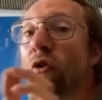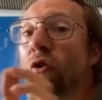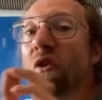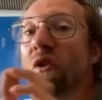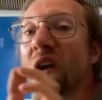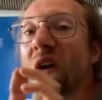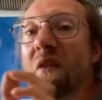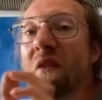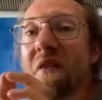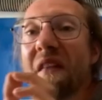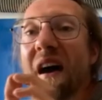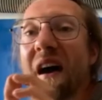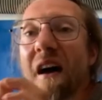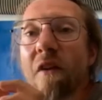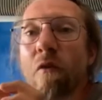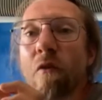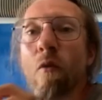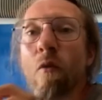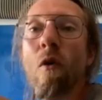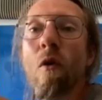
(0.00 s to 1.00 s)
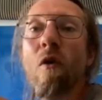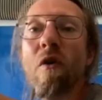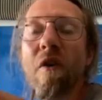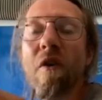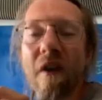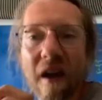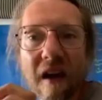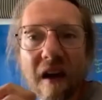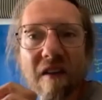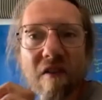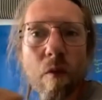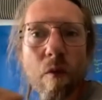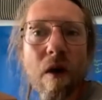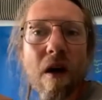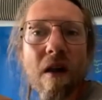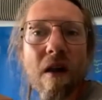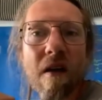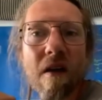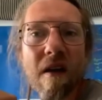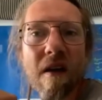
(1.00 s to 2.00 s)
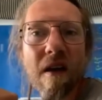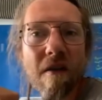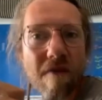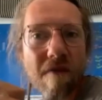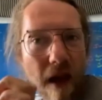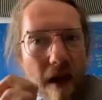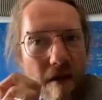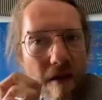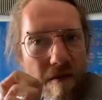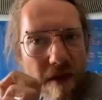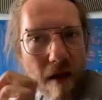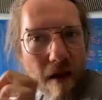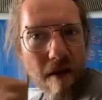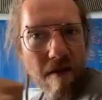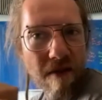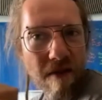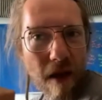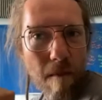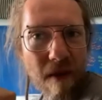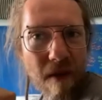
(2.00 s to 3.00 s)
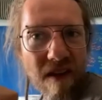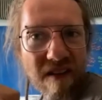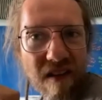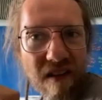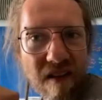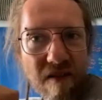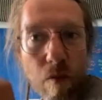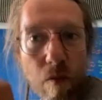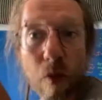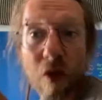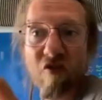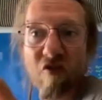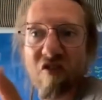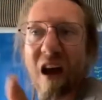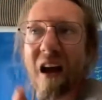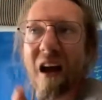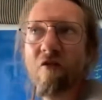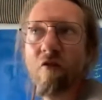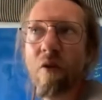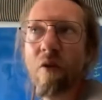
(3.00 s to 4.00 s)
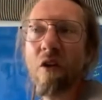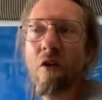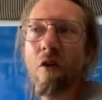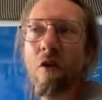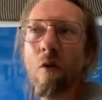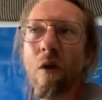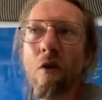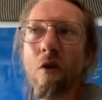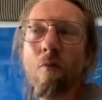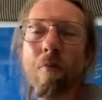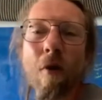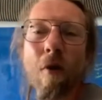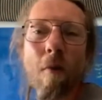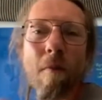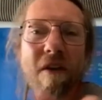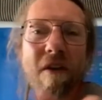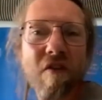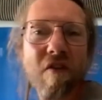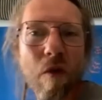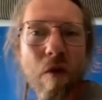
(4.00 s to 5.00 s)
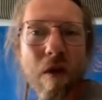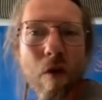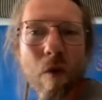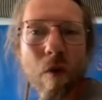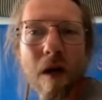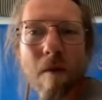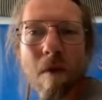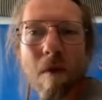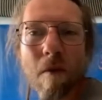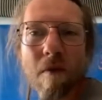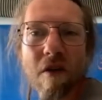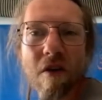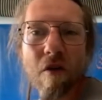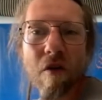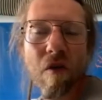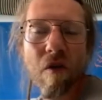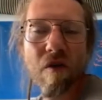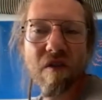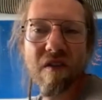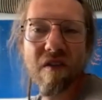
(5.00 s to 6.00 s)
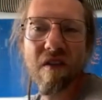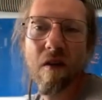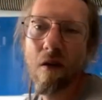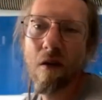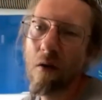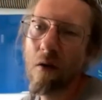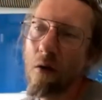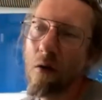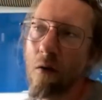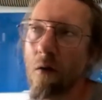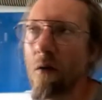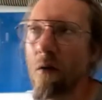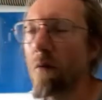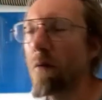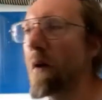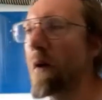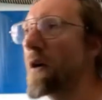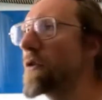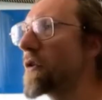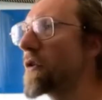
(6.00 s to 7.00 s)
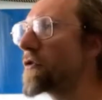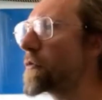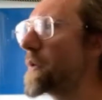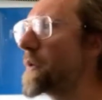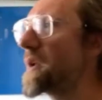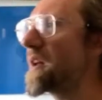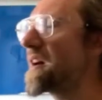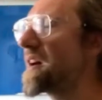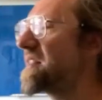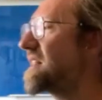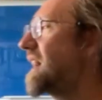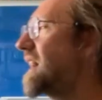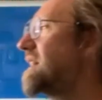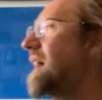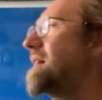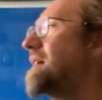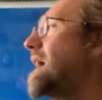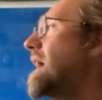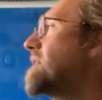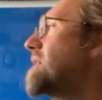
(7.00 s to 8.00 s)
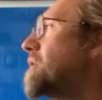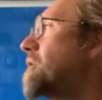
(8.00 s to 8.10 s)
go down that road as well, if that makes sense. Which actually, you know what, you probably do in a way. Maybe you don't realize. I